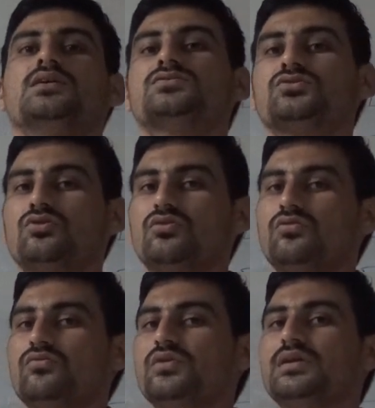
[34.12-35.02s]
So
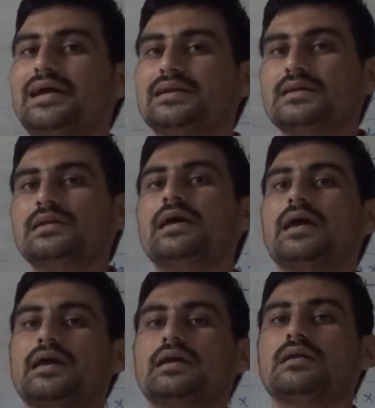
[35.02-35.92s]
we write in
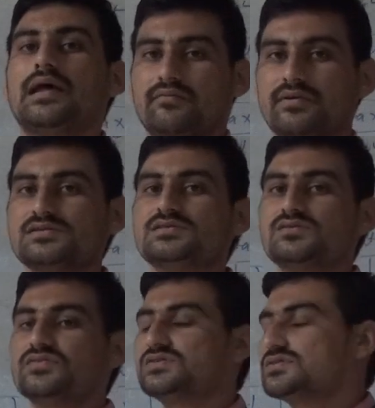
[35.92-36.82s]
a language
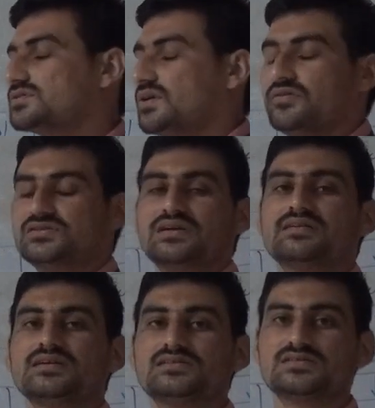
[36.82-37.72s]
which
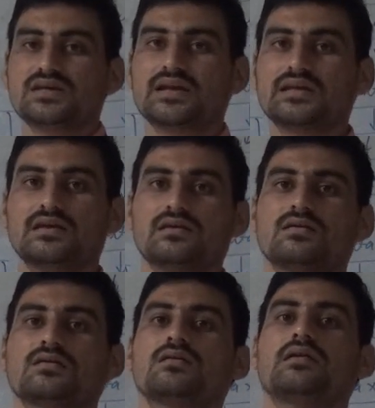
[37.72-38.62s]
contains any
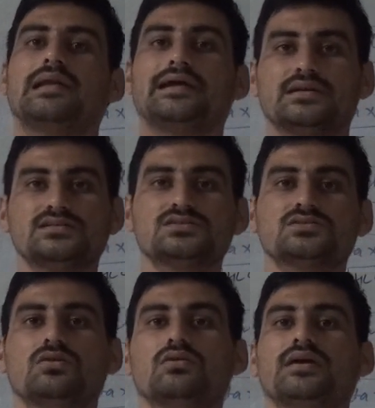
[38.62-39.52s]
letters
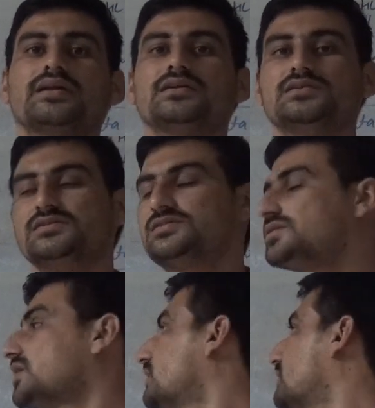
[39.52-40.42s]
or any digits.
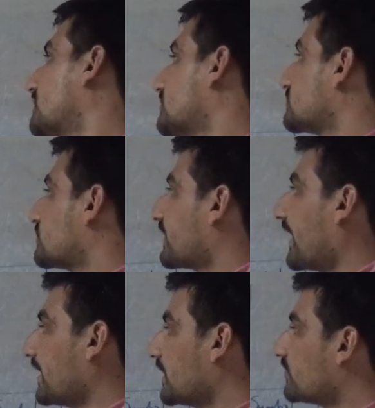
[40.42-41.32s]
So a
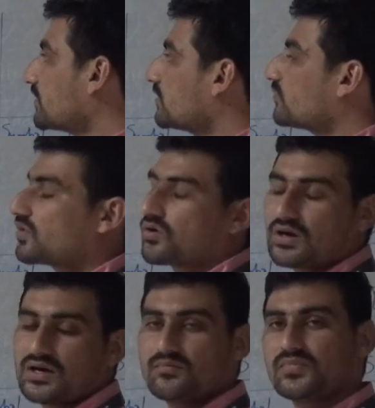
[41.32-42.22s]
high level
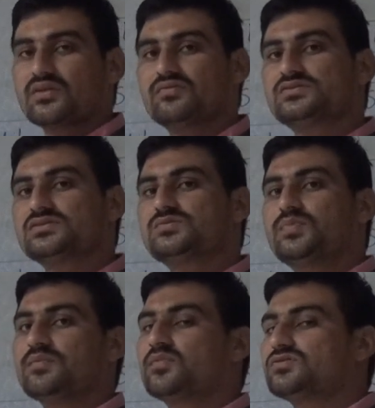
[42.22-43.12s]
program first is
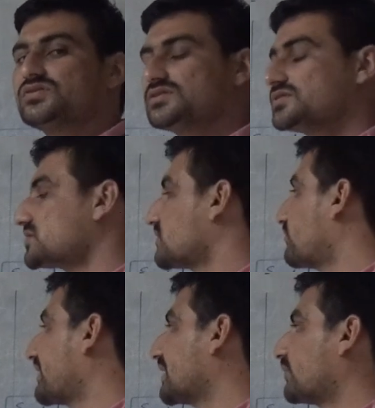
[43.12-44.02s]
pre-processed
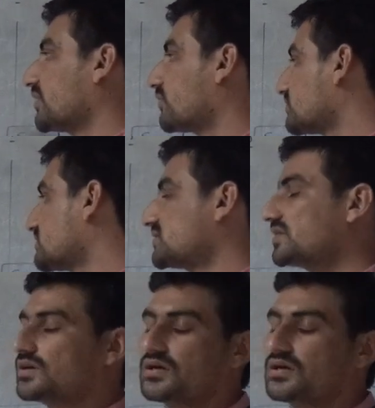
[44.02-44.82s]
by a preprocessor.